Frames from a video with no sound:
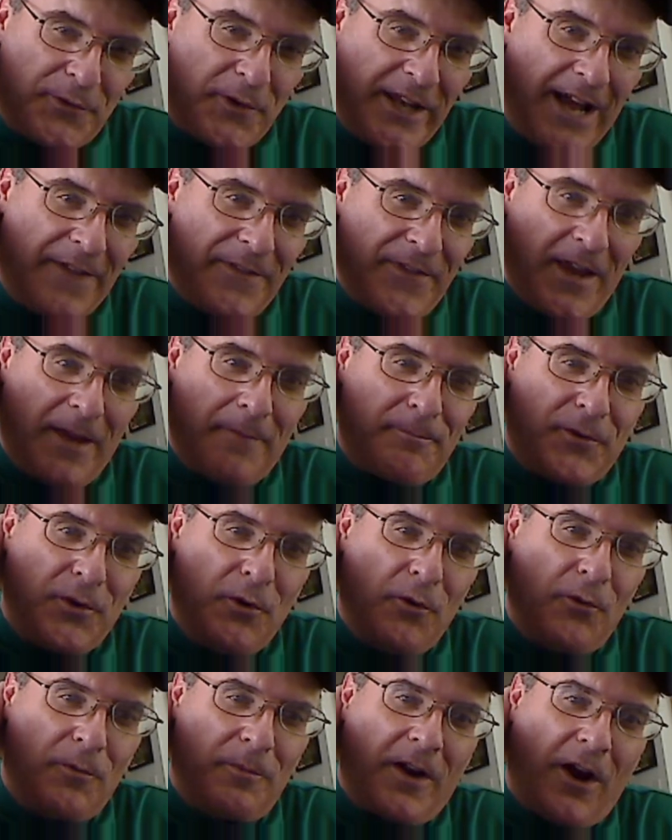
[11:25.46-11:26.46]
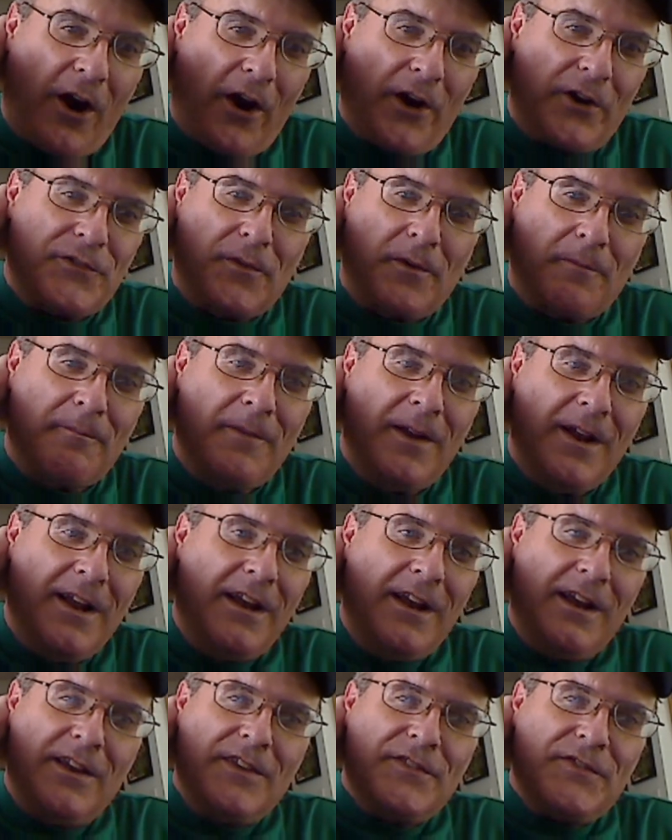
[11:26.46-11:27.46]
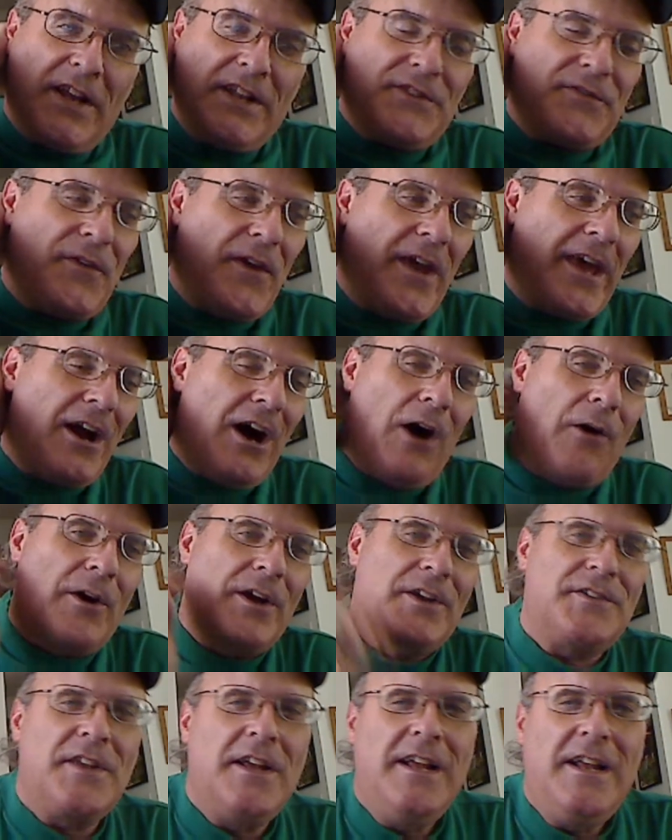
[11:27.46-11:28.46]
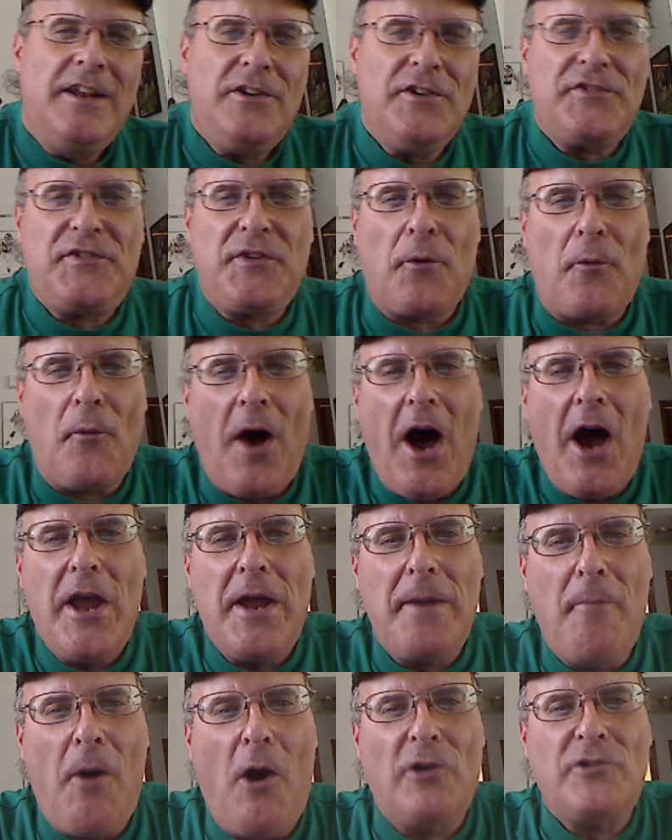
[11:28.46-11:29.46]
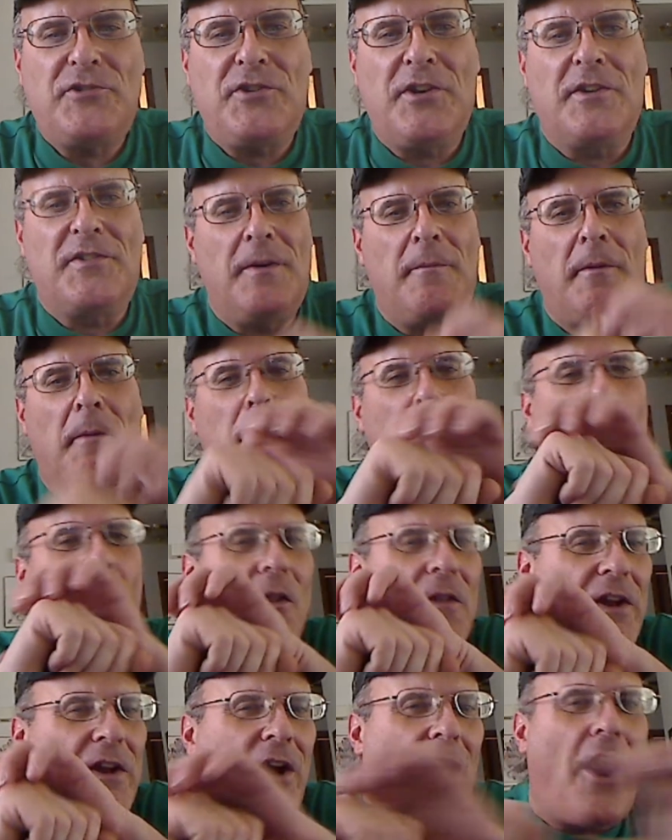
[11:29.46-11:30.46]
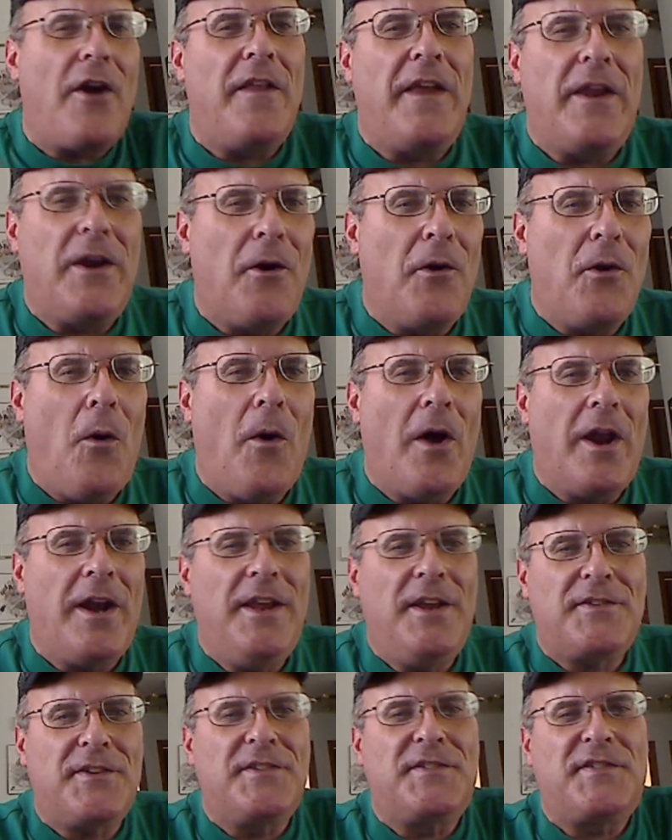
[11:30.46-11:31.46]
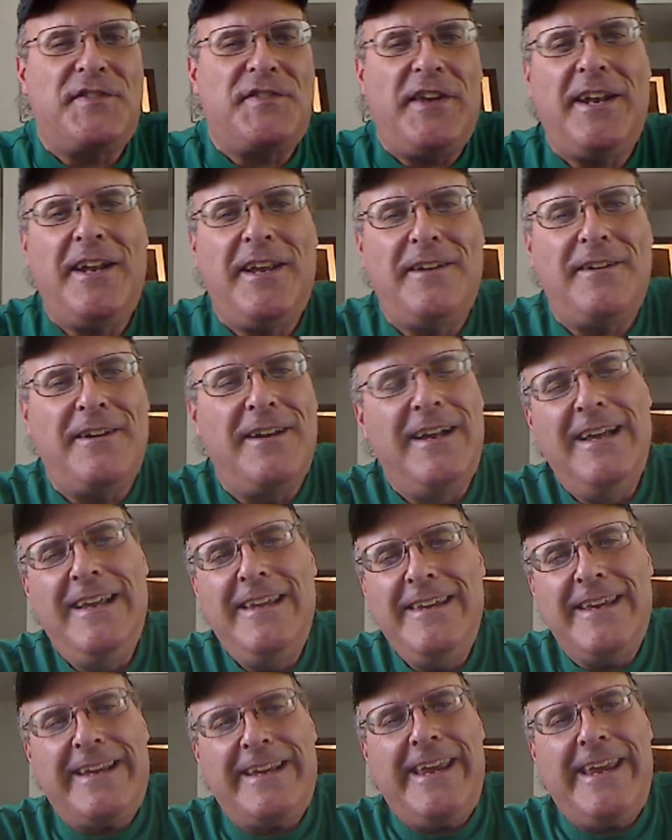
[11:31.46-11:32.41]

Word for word: when he got that two cards from Saints fan always. Just the raw emotion of someone pulling the card, they don't know what it is, and seeing it. You